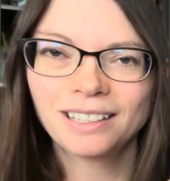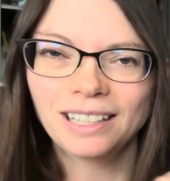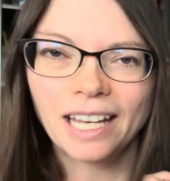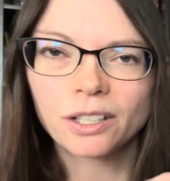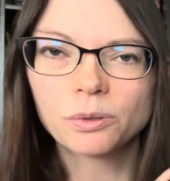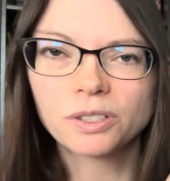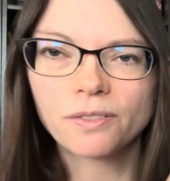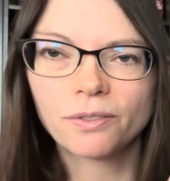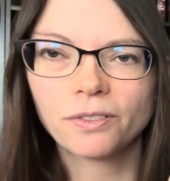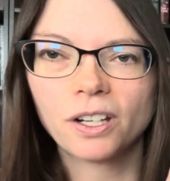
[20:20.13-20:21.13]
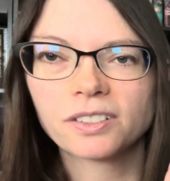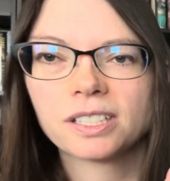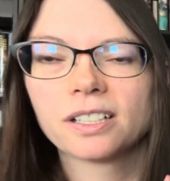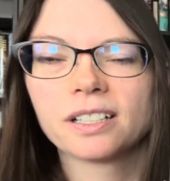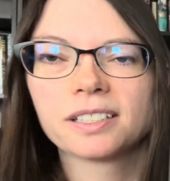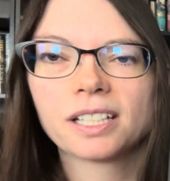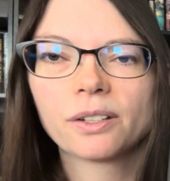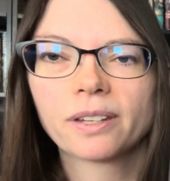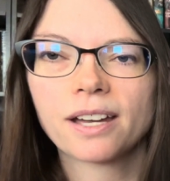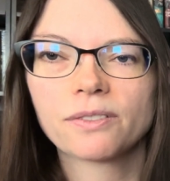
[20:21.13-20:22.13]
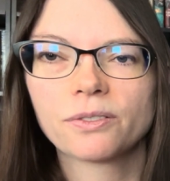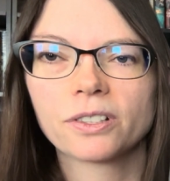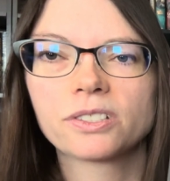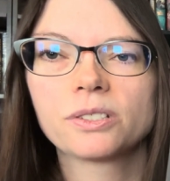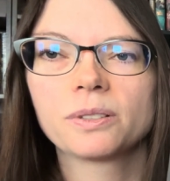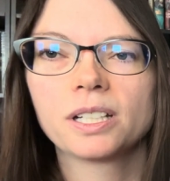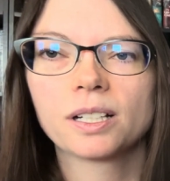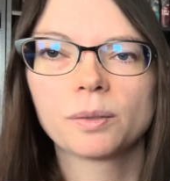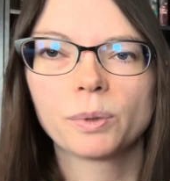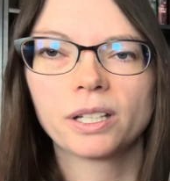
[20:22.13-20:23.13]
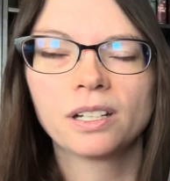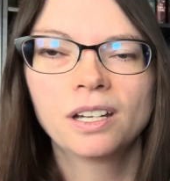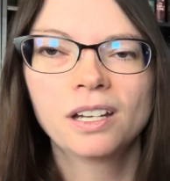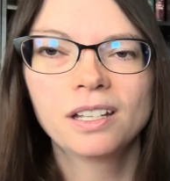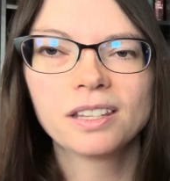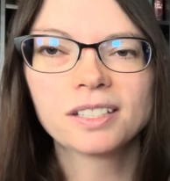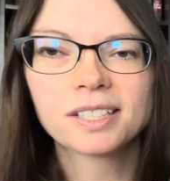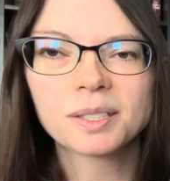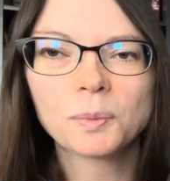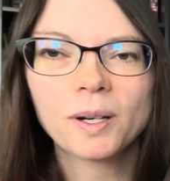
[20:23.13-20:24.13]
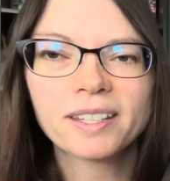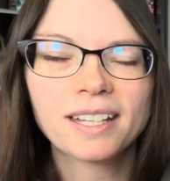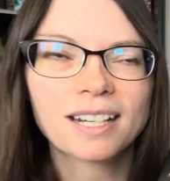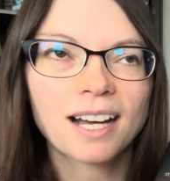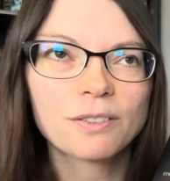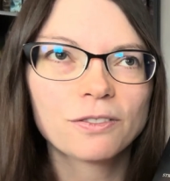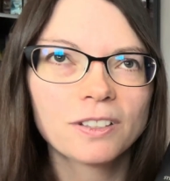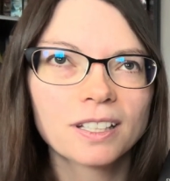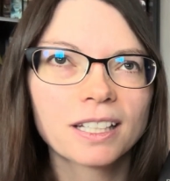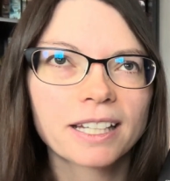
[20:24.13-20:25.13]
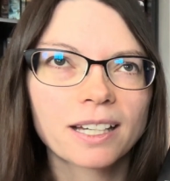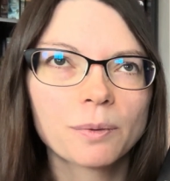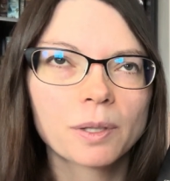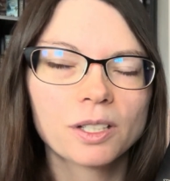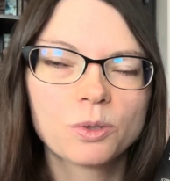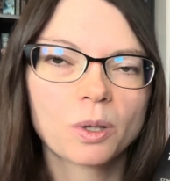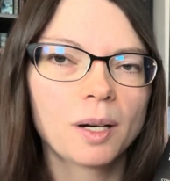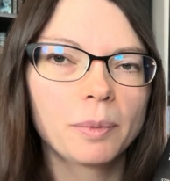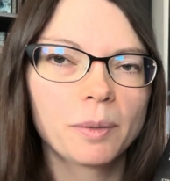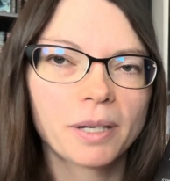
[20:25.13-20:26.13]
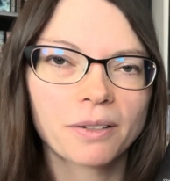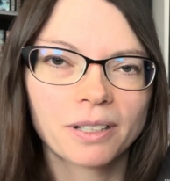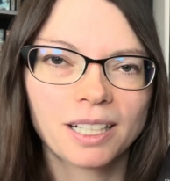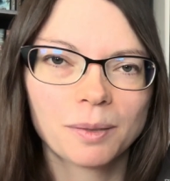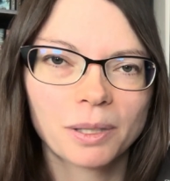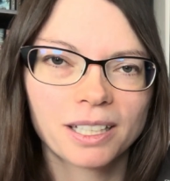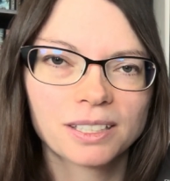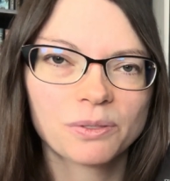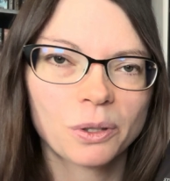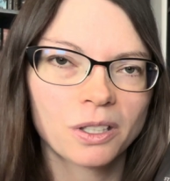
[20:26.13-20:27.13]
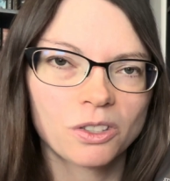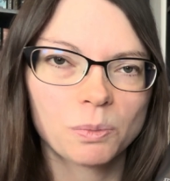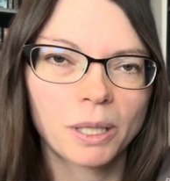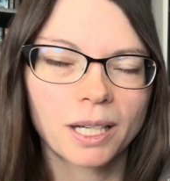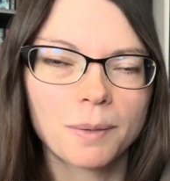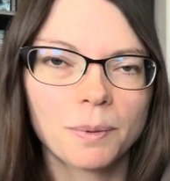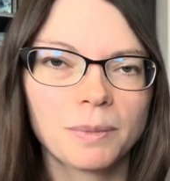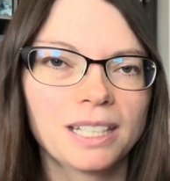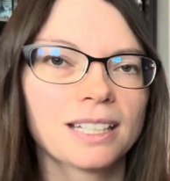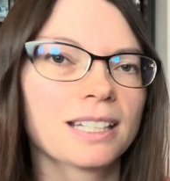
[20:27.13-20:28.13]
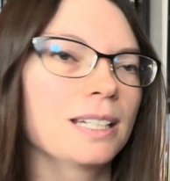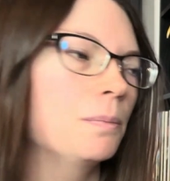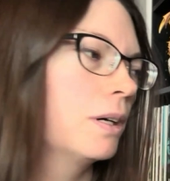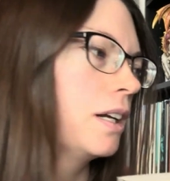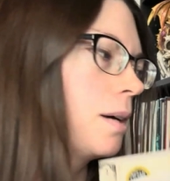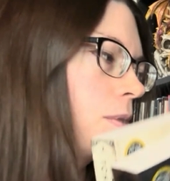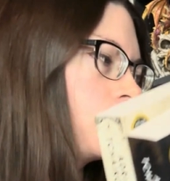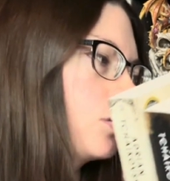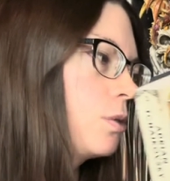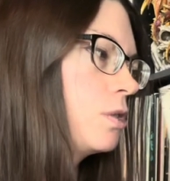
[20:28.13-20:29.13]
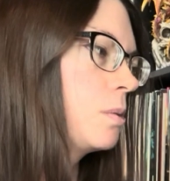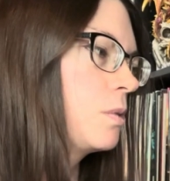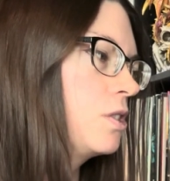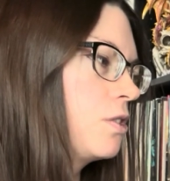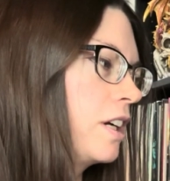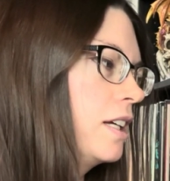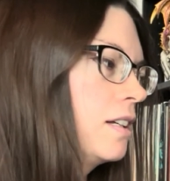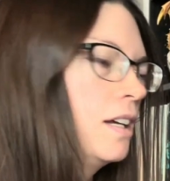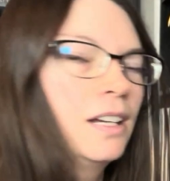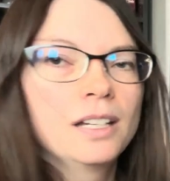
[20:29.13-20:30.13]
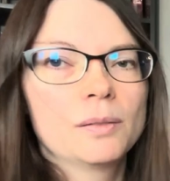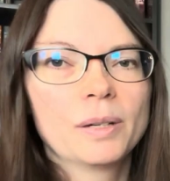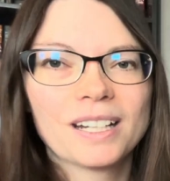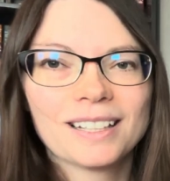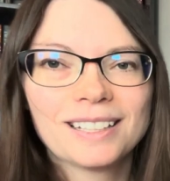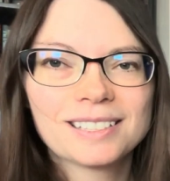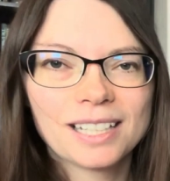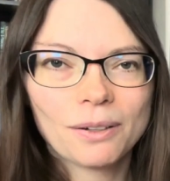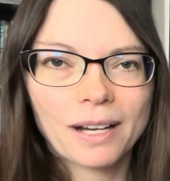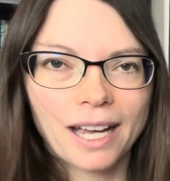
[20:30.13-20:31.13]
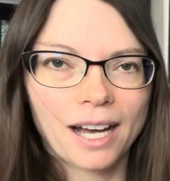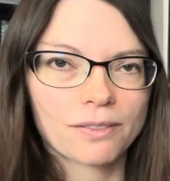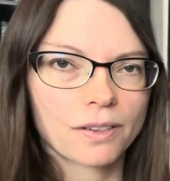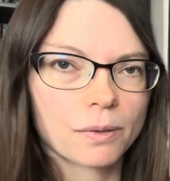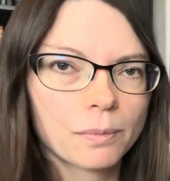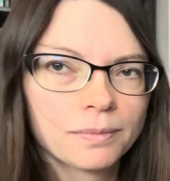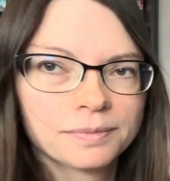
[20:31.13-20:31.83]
Echoes of the Fall series. I only have the first two here, but this is one that I feel like I want to drop all my reading plans for and just pick up immediately, but I'm going to show some restraint. But at least now I have them.